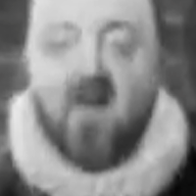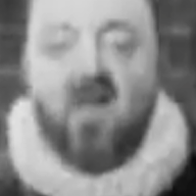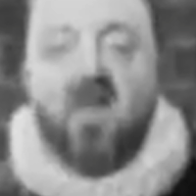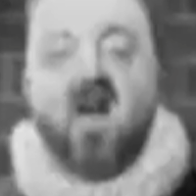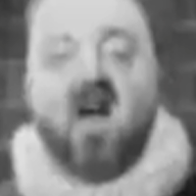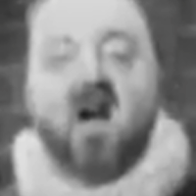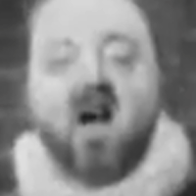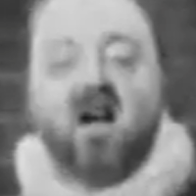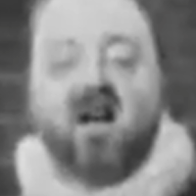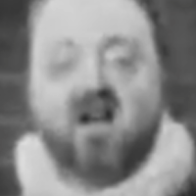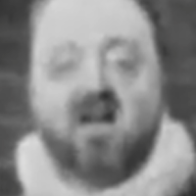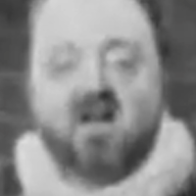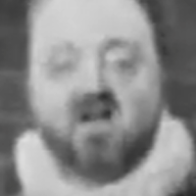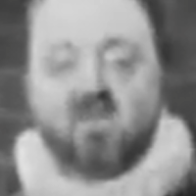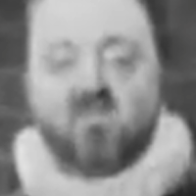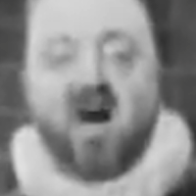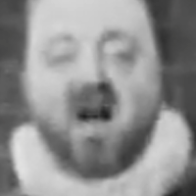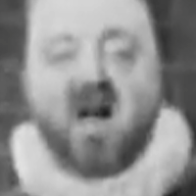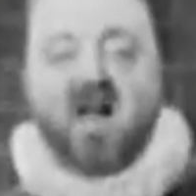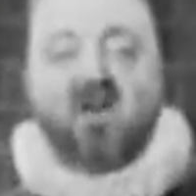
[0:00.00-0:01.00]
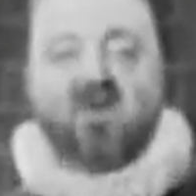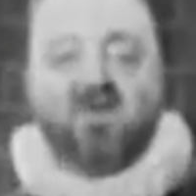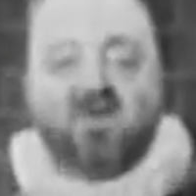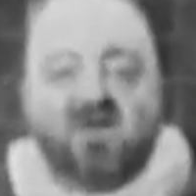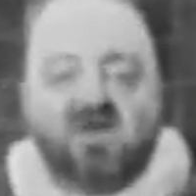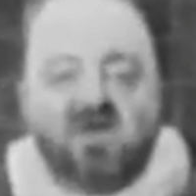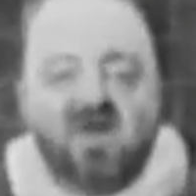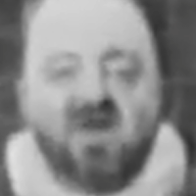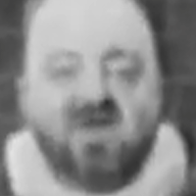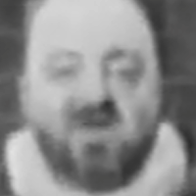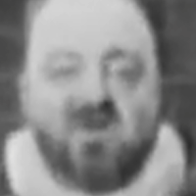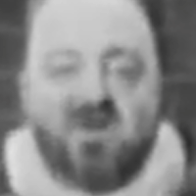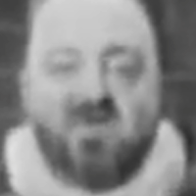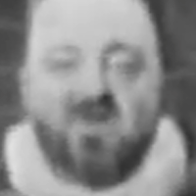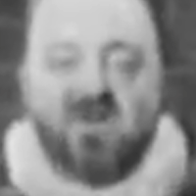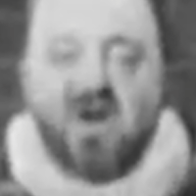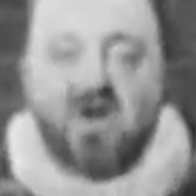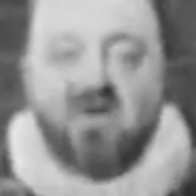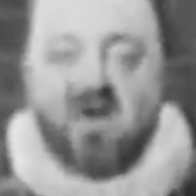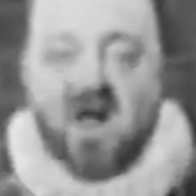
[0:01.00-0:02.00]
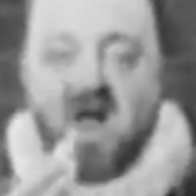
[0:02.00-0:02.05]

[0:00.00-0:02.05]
And there is my conceit of